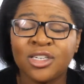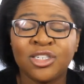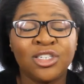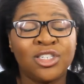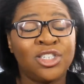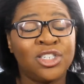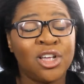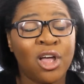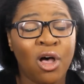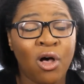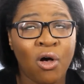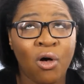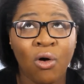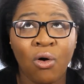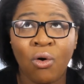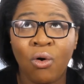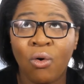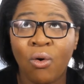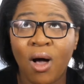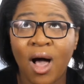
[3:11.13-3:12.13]

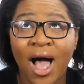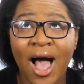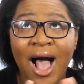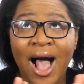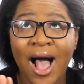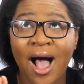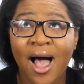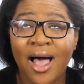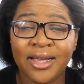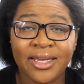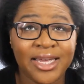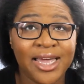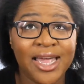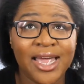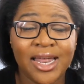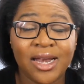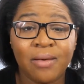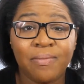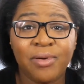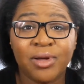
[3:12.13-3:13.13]
So
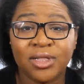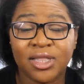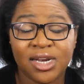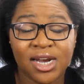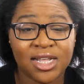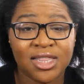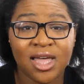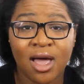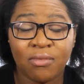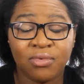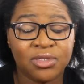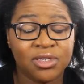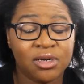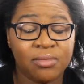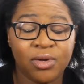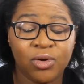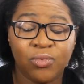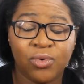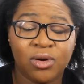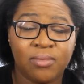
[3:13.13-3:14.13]
again, a book that I thought was
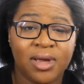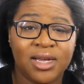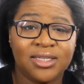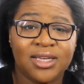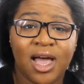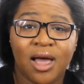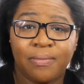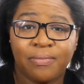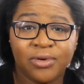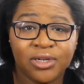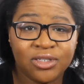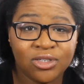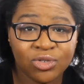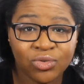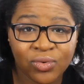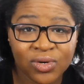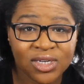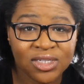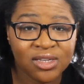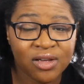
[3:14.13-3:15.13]
going to be one of my top reads
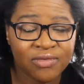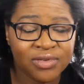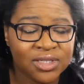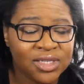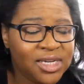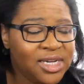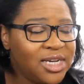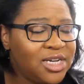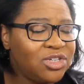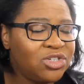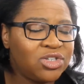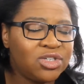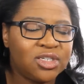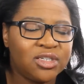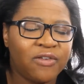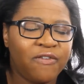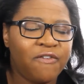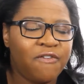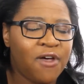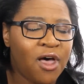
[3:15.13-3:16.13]
of 2017
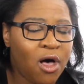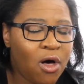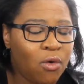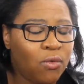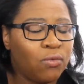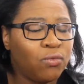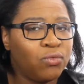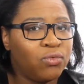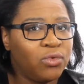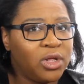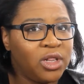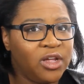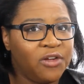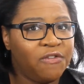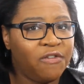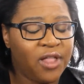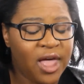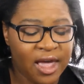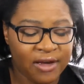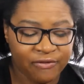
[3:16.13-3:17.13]
just felt really
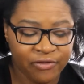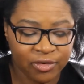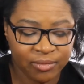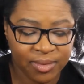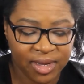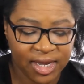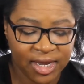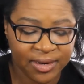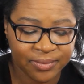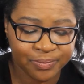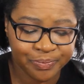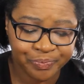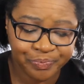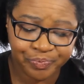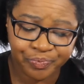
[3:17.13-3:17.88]
flat for me.